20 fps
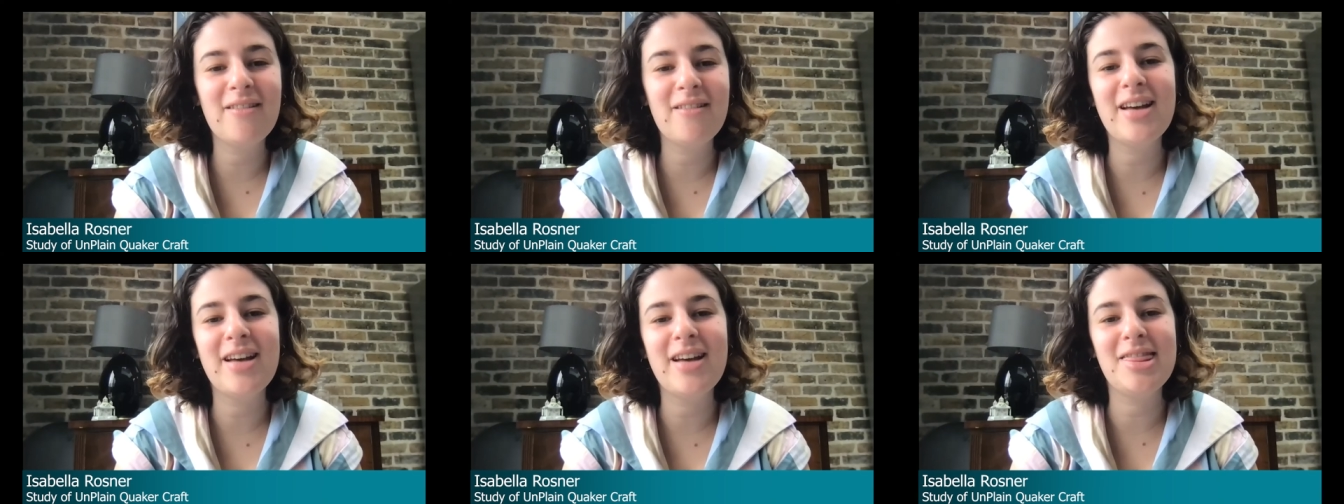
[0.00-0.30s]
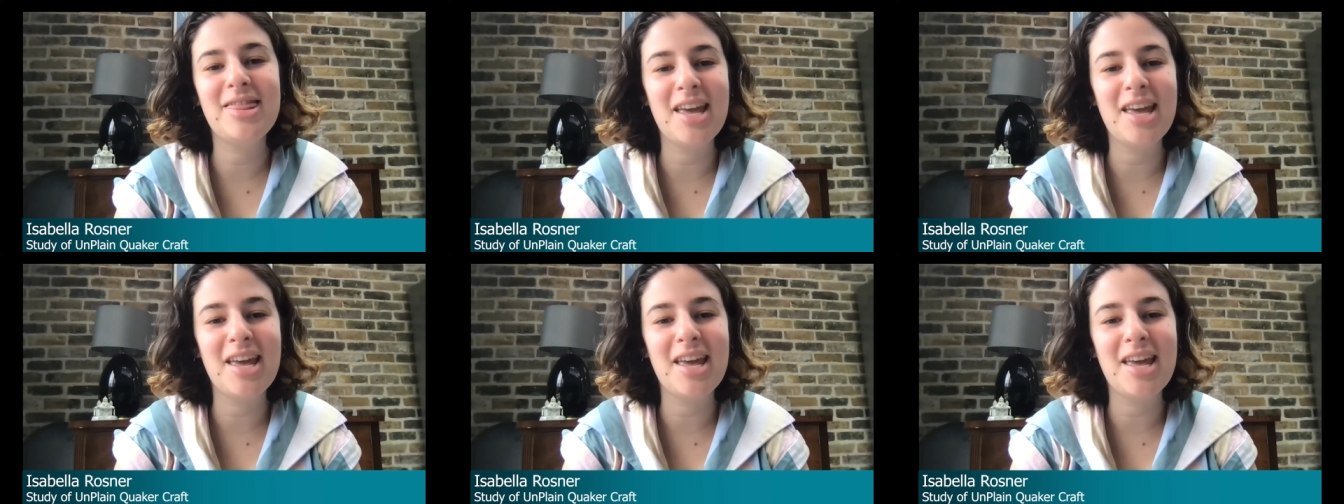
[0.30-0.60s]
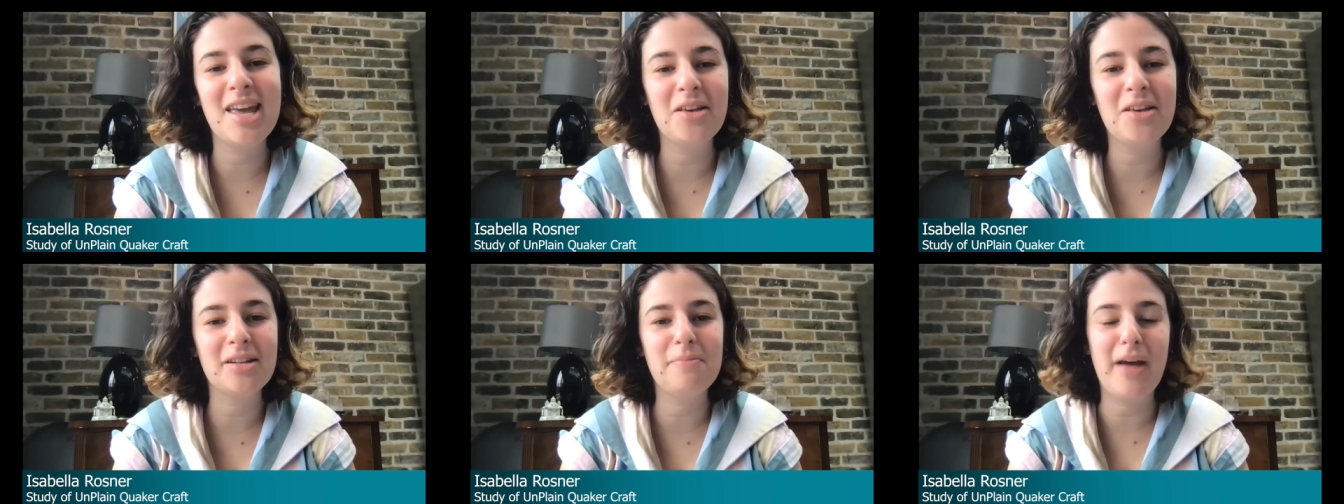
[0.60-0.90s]
and thank you
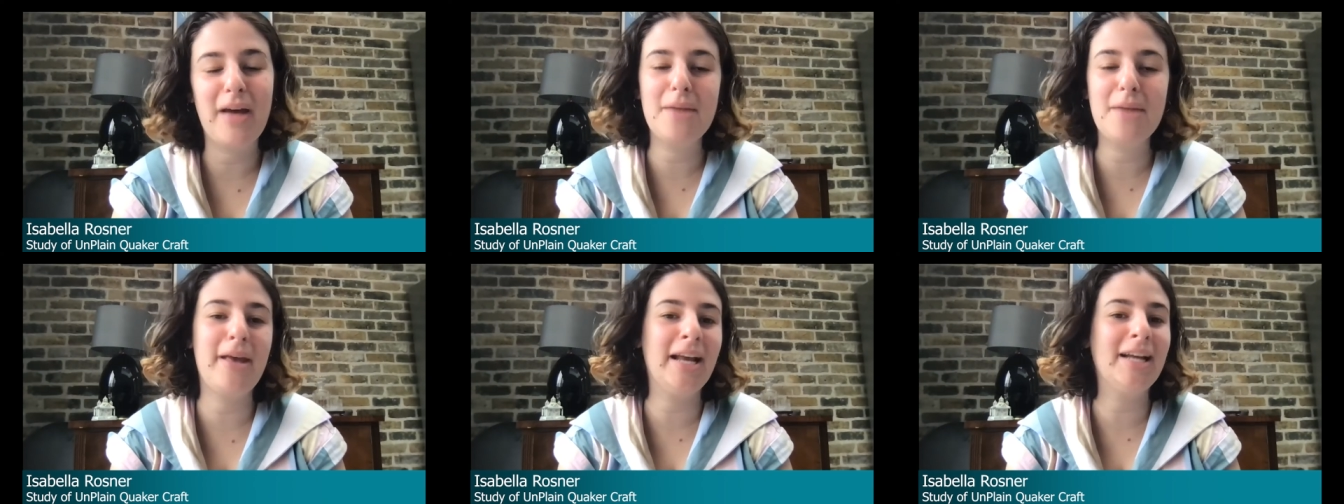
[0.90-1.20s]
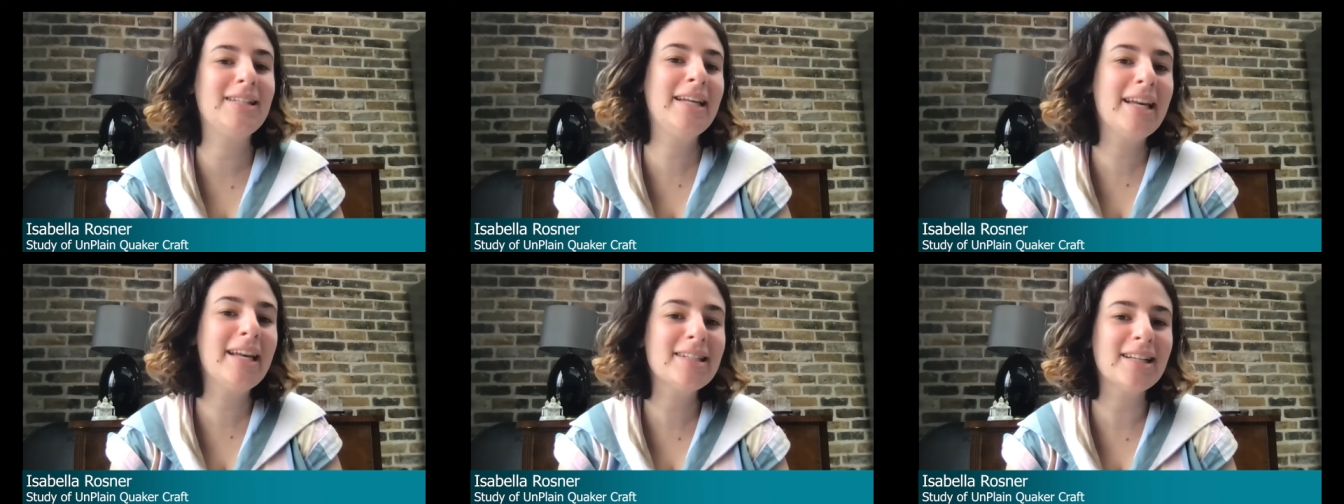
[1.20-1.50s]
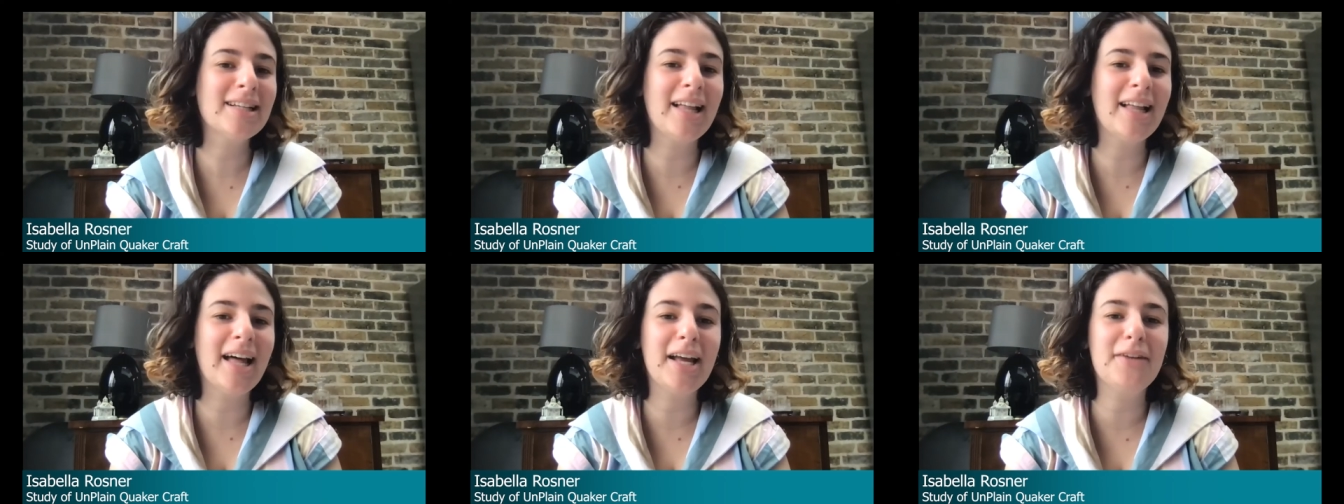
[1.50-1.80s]
to Ben Pink
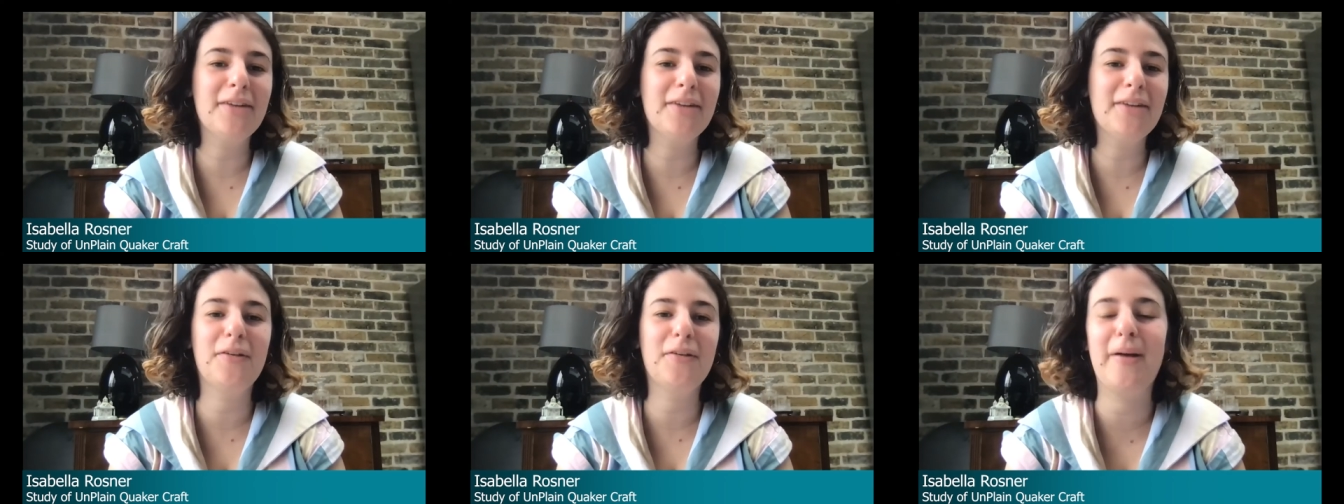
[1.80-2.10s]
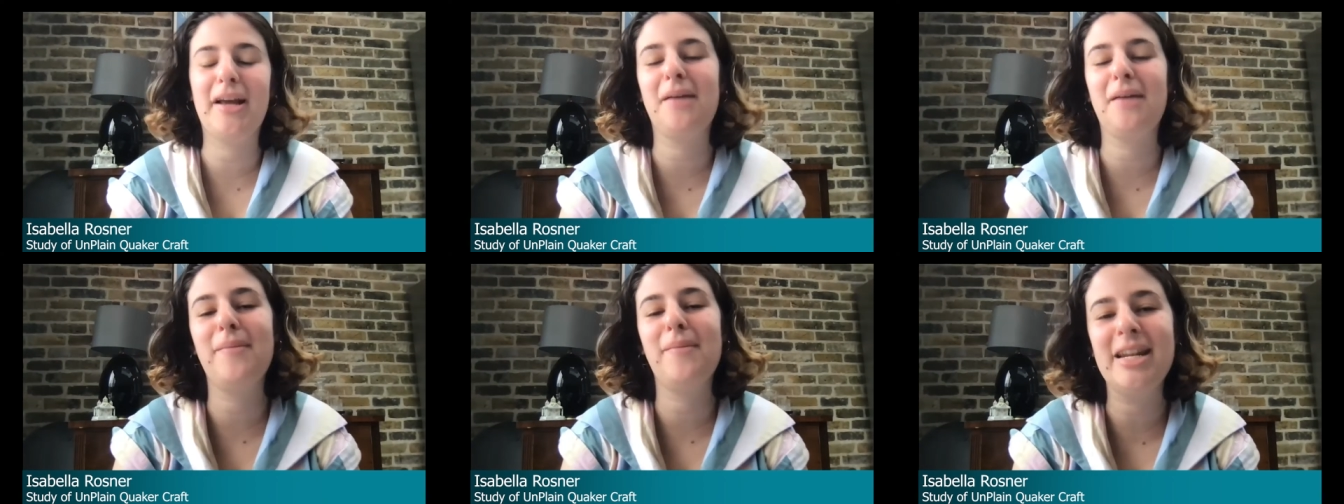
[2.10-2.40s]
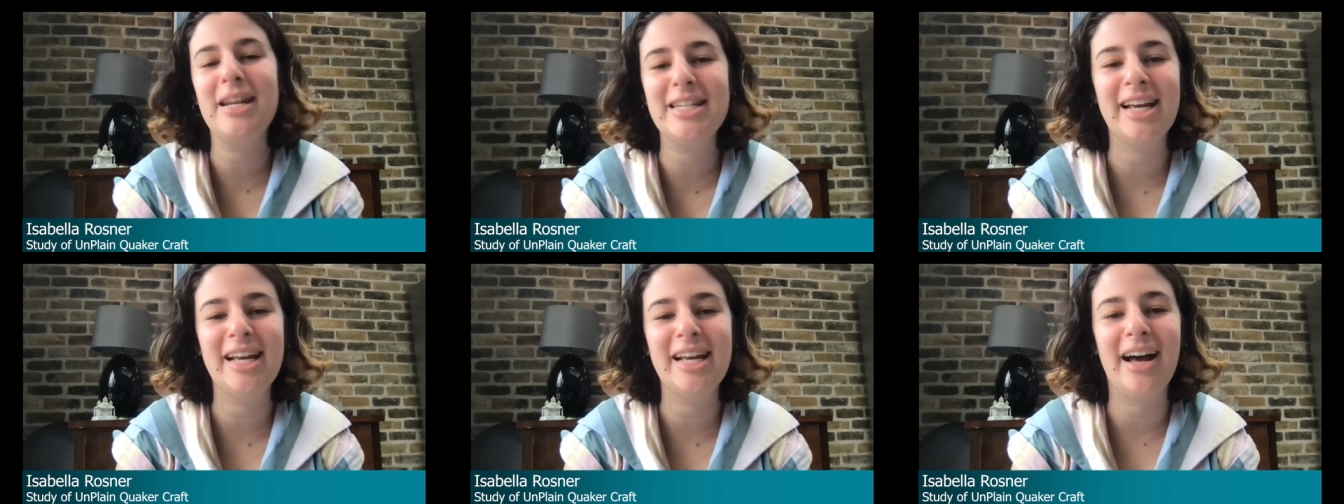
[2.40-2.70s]
Dandelion for
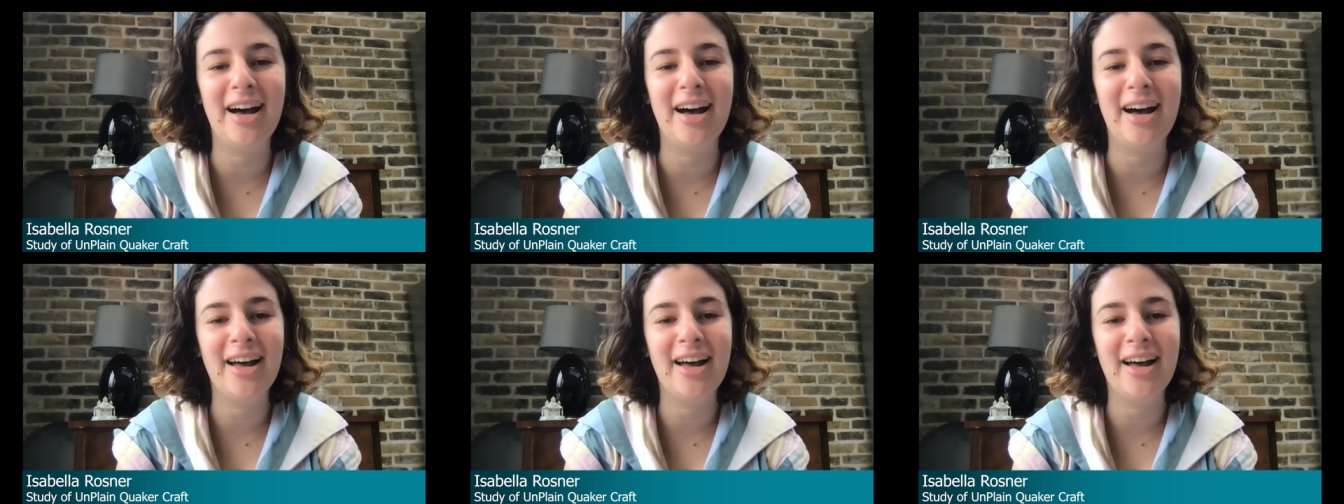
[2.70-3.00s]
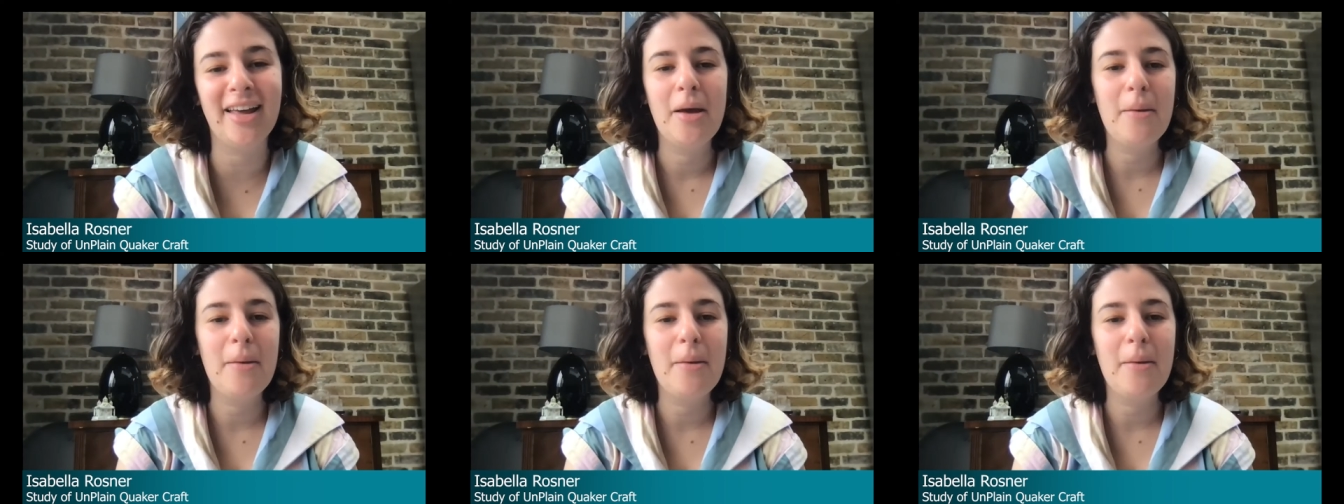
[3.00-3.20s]
recommending I